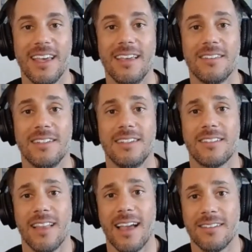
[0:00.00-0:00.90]
He's a
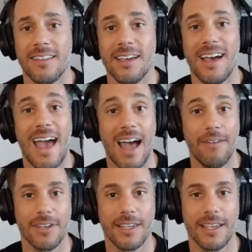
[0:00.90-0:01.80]
dyslexia
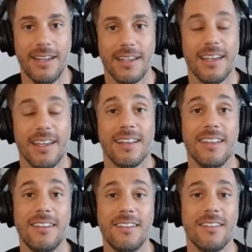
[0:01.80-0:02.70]
advocate,
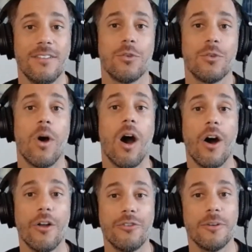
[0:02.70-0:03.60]
listens to
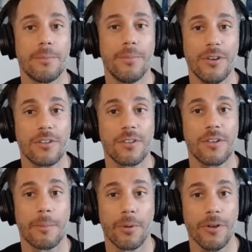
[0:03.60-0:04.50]
100
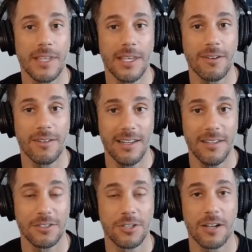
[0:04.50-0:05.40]
books per year,
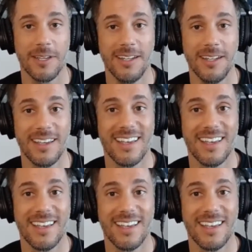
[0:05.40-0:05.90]
ladies and gentlemen,